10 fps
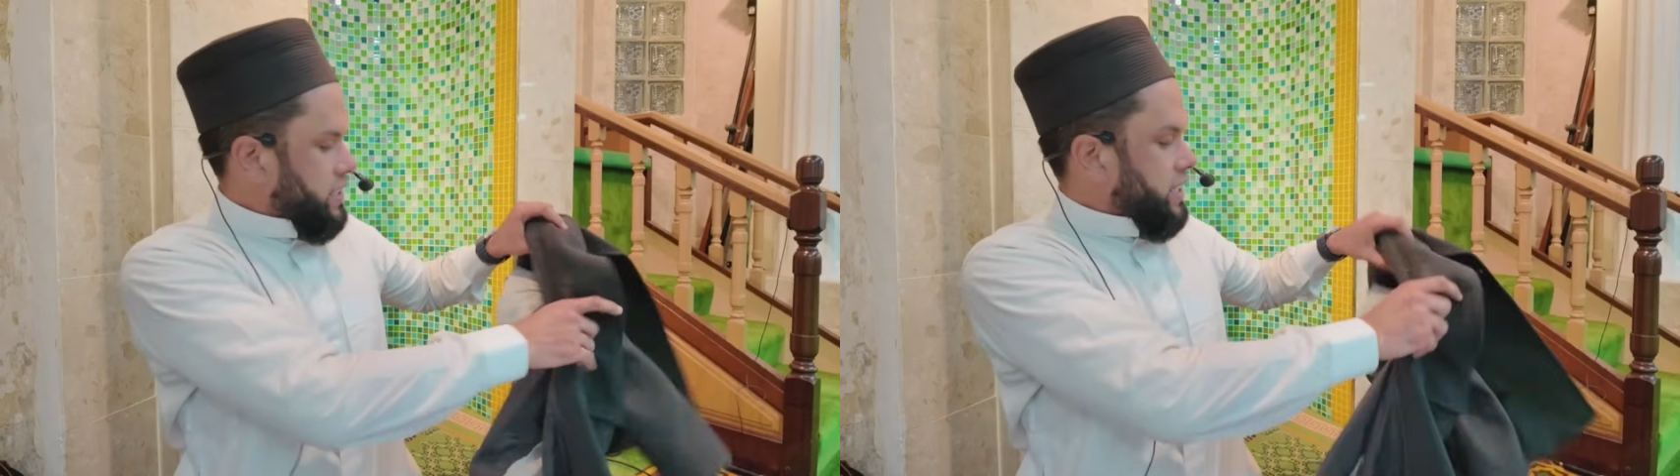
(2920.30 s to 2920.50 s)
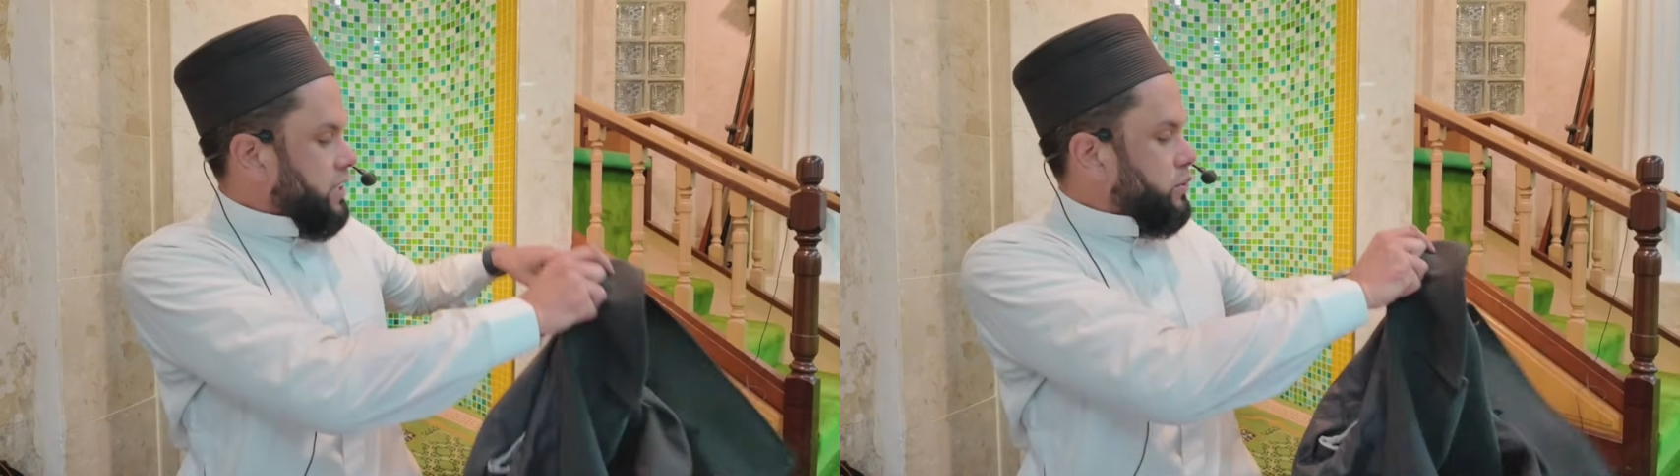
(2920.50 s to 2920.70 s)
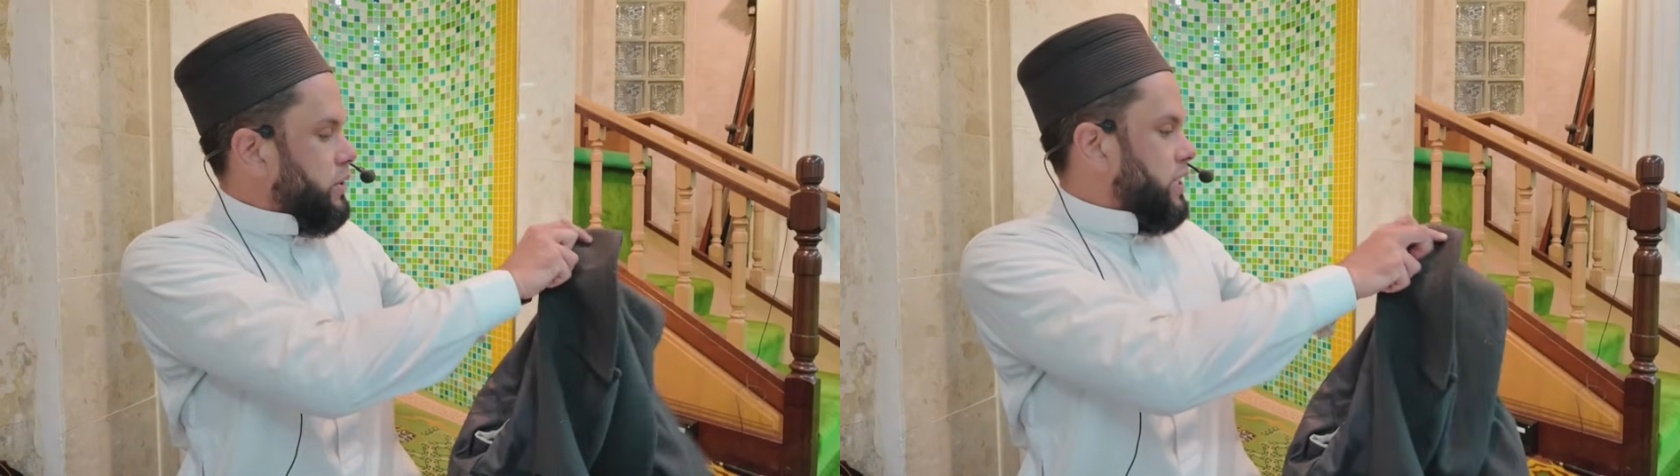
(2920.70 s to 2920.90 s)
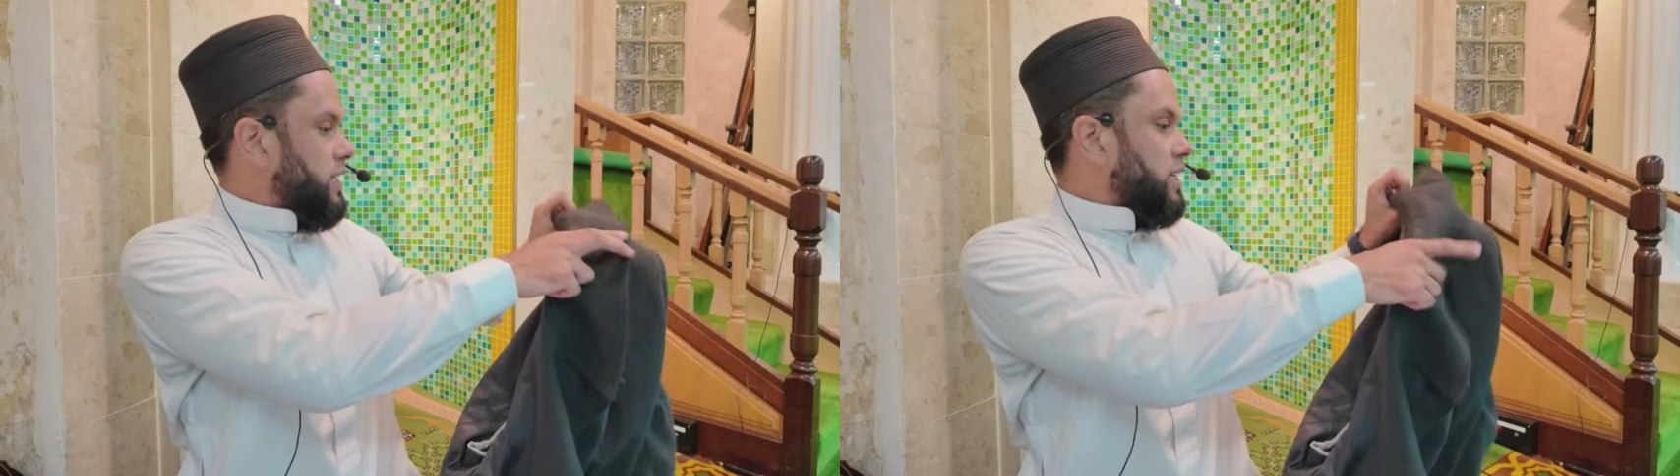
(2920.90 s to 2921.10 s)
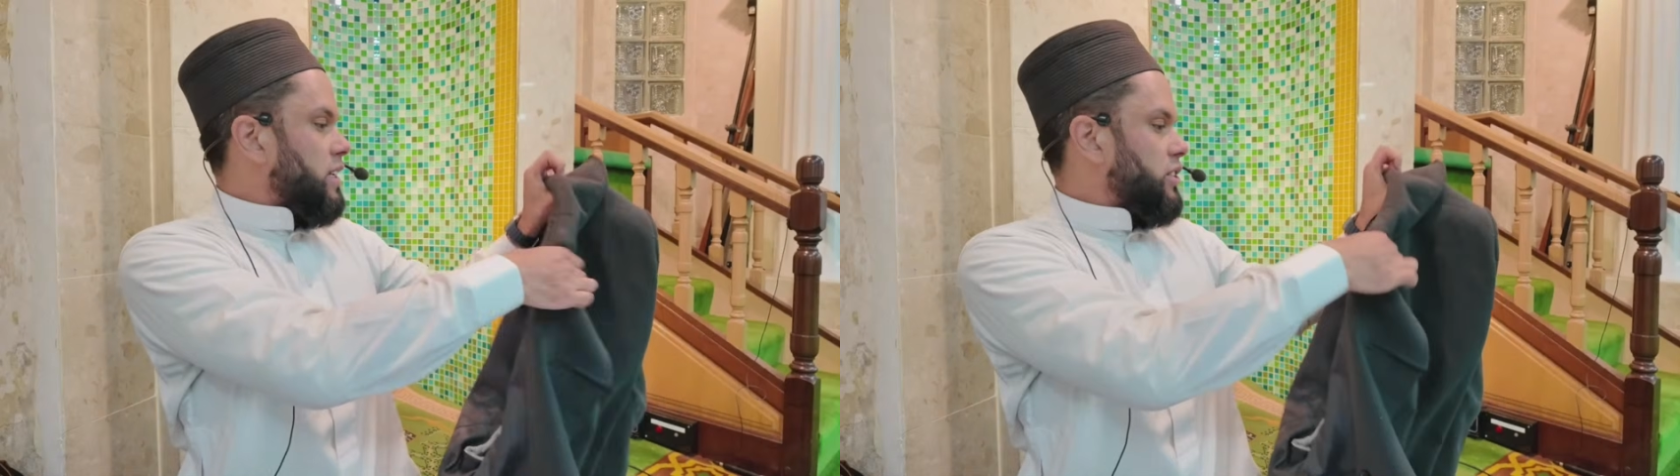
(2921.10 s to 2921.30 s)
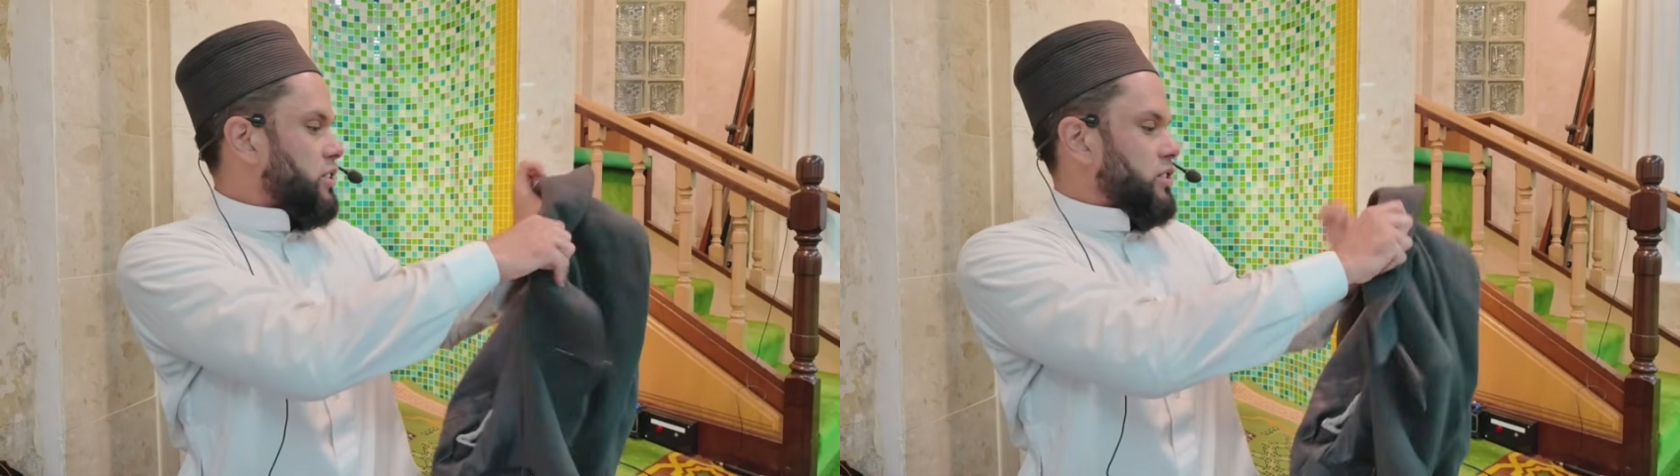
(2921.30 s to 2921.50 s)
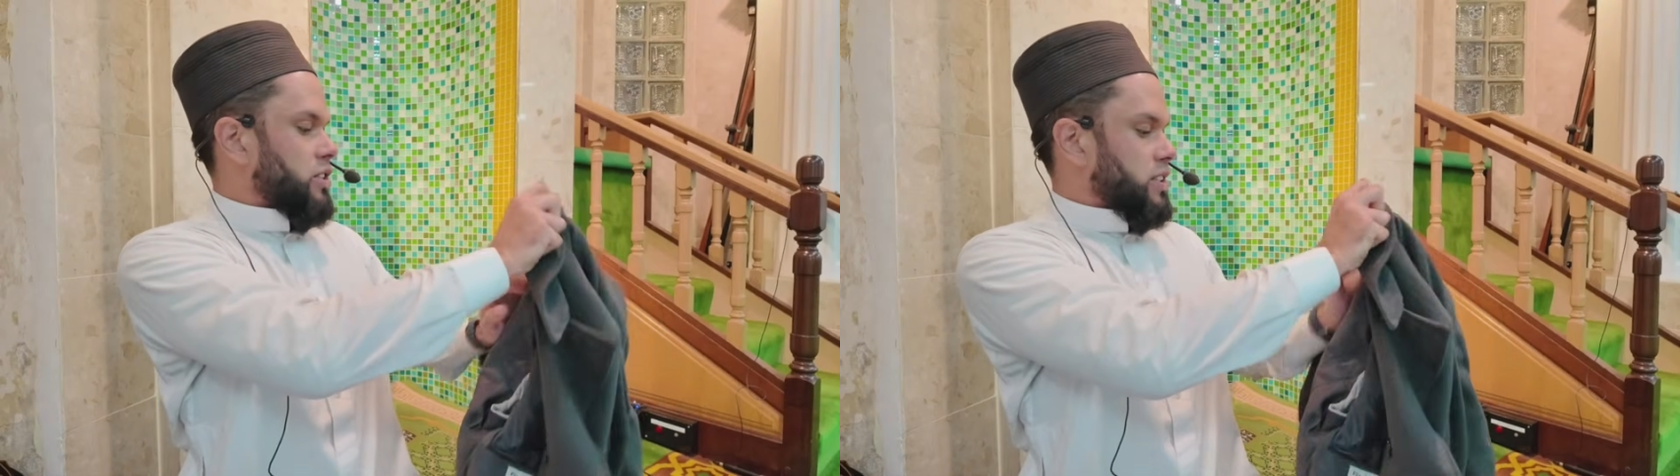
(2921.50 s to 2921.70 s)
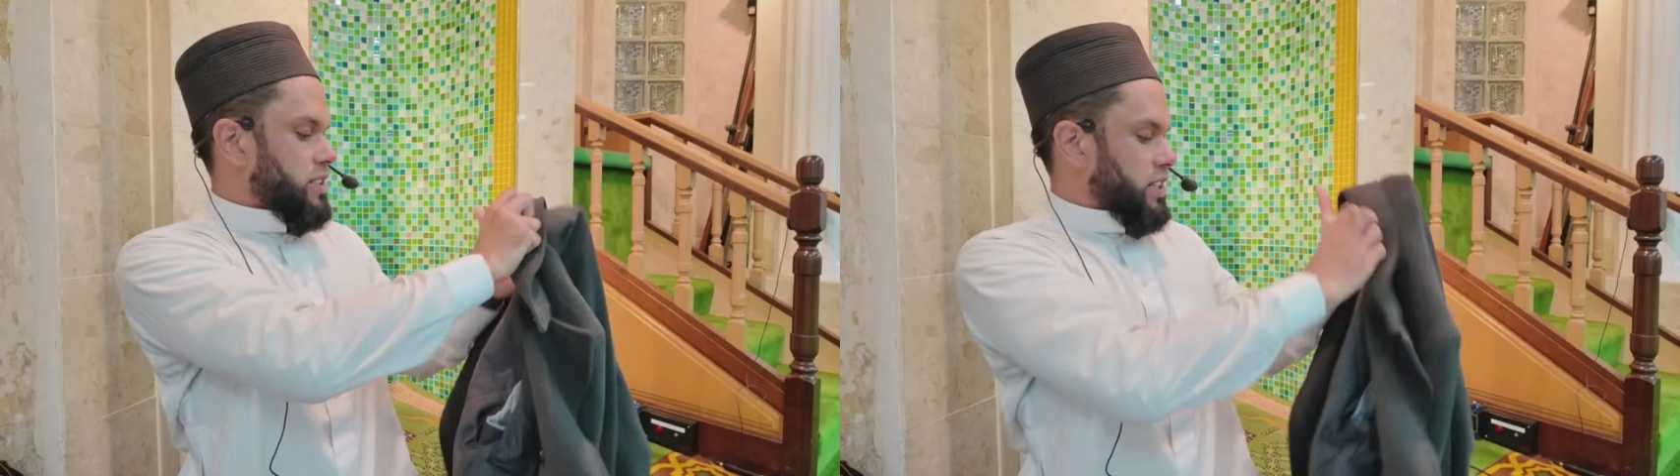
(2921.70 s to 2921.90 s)
that's the incorrect English
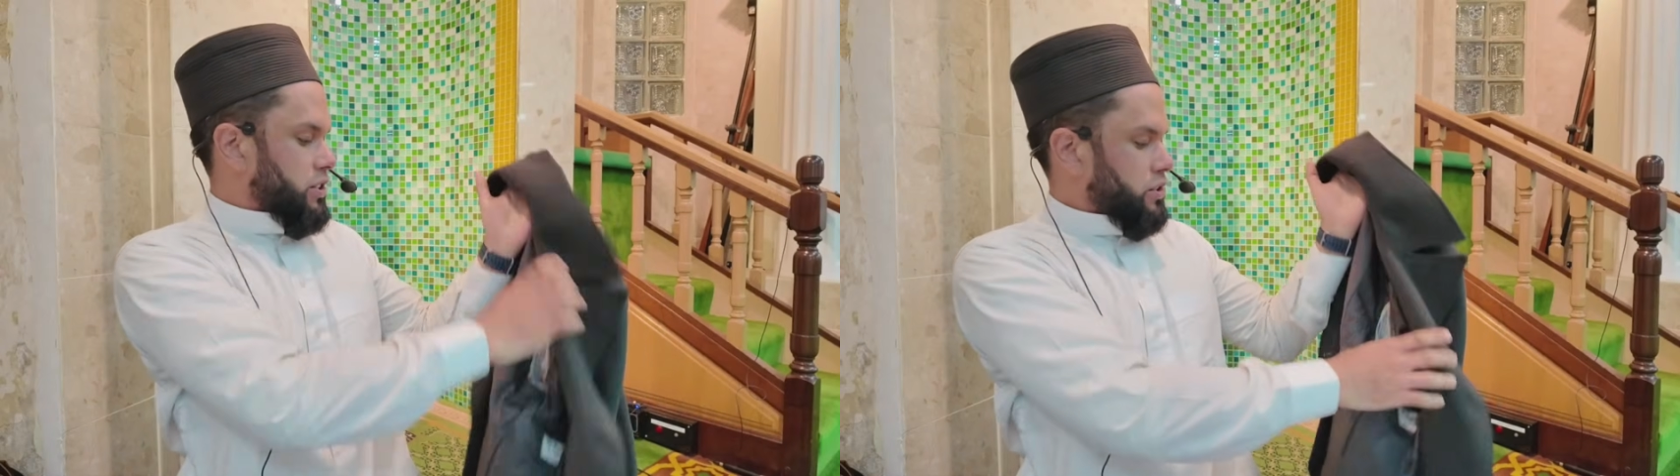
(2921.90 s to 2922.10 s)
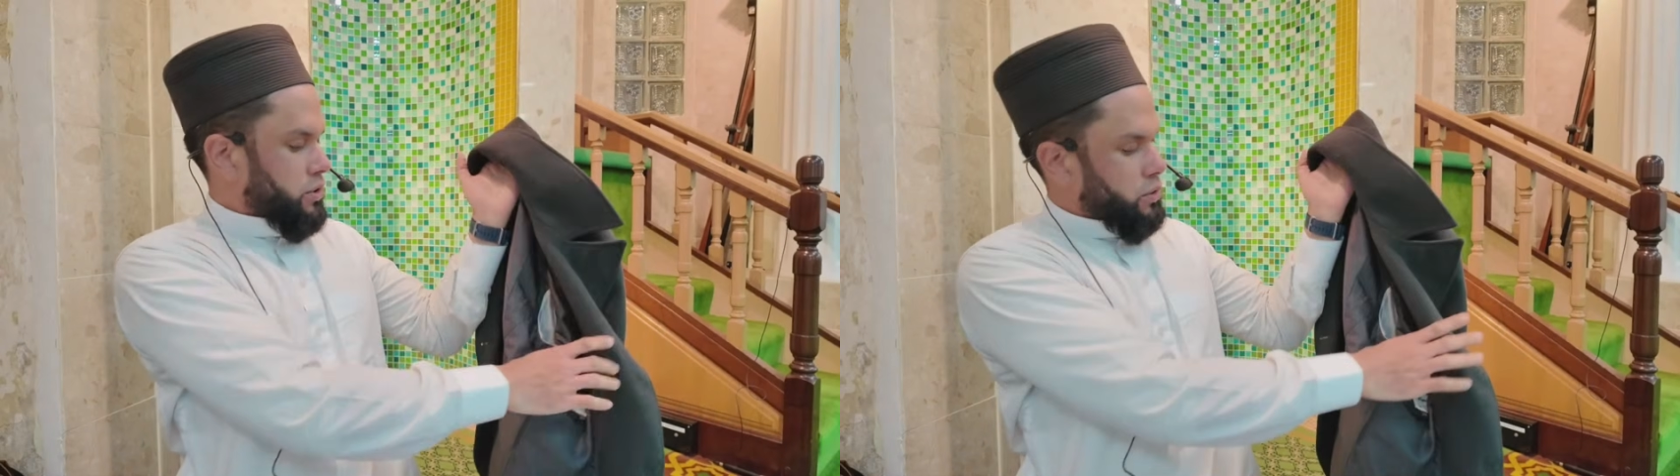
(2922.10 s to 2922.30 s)
translation